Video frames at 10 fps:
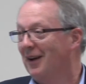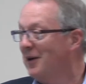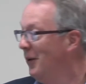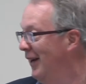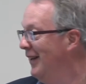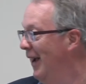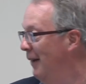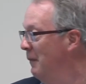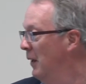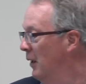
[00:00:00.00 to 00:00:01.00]
quite
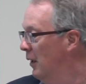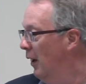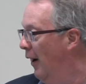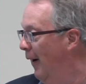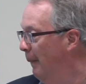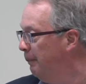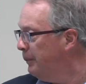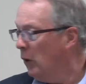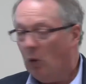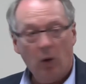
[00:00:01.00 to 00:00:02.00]
yet.
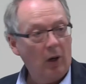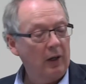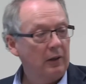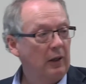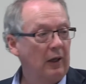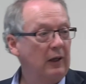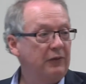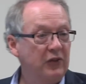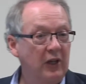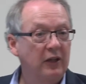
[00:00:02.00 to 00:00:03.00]

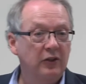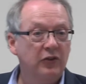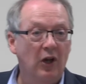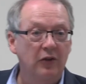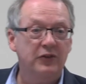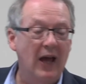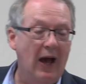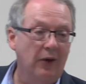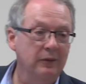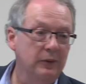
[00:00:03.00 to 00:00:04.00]
If Sanders goes
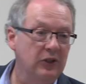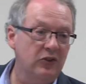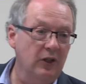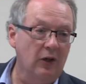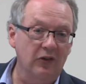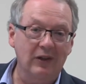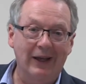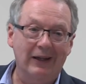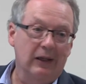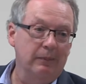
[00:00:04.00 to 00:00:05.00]
down, which you know is
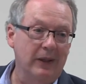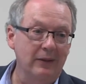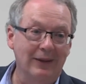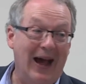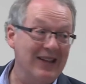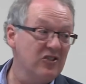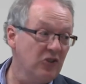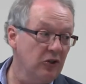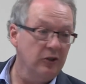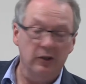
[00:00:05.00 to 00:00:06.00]
likely but not
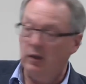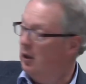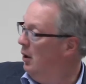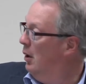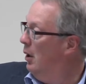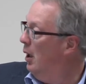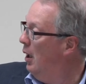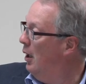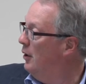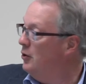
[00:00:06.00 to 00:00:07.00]
certain,
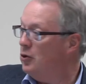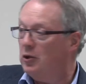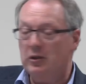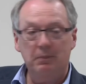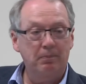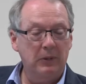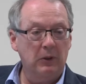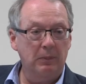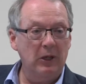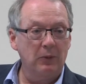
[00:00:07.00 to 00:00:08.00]
you could
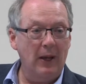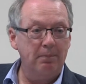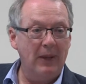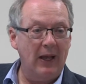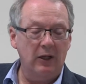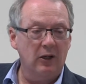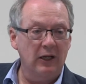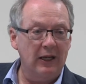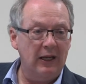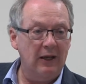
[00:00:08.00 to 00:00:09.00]
be right back. You're going
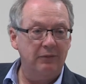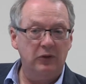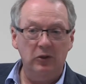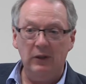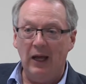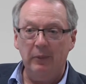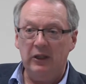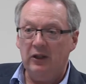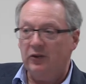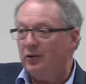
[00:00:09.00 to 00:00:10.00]
to have two
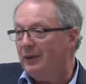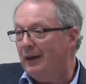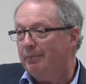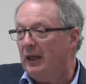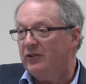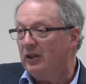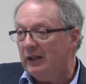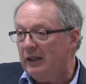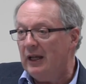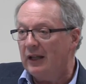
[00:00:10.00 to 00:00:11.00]
nominees who have
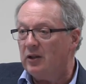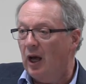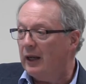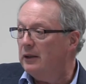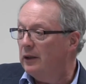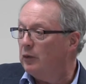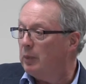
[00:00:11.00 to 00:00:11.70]
basically not talked into those